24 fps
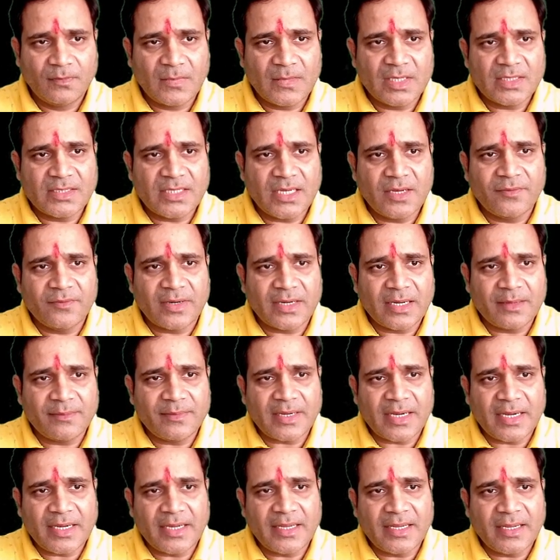see what I'm
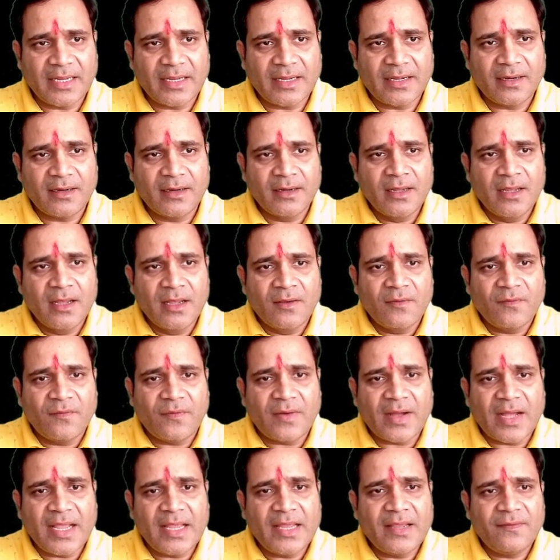writing here,
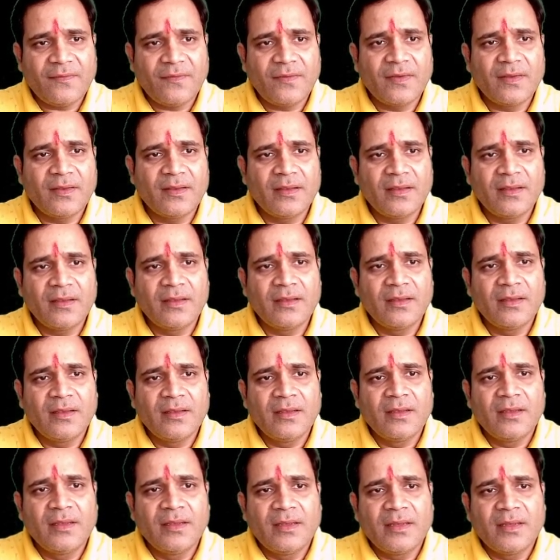five
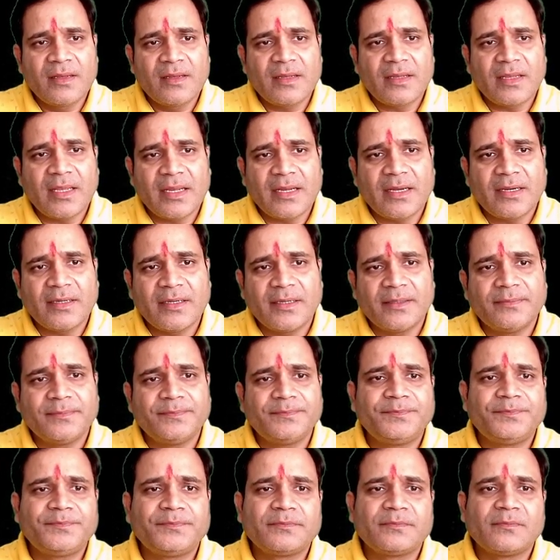
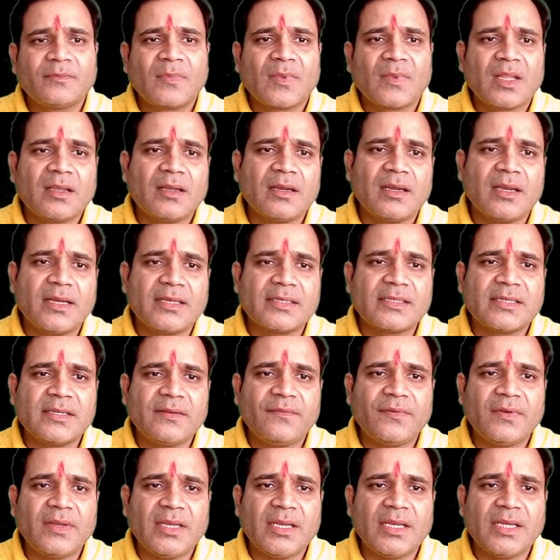kingdom
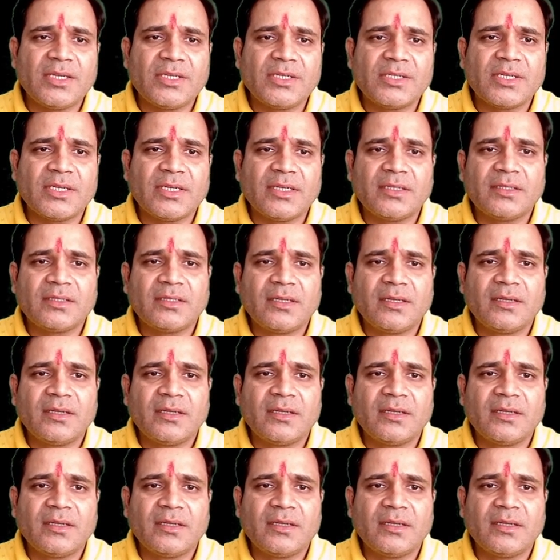classification